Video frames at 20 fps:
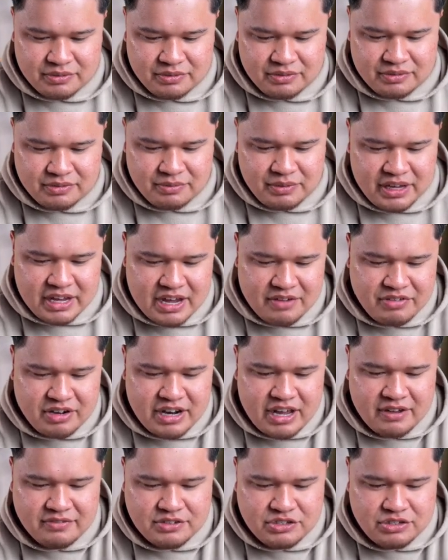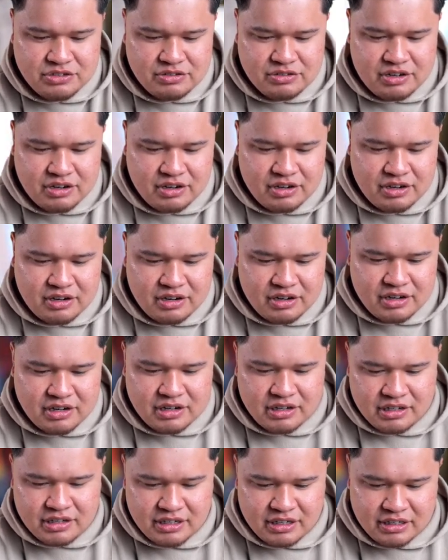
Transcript: We have an F2 car.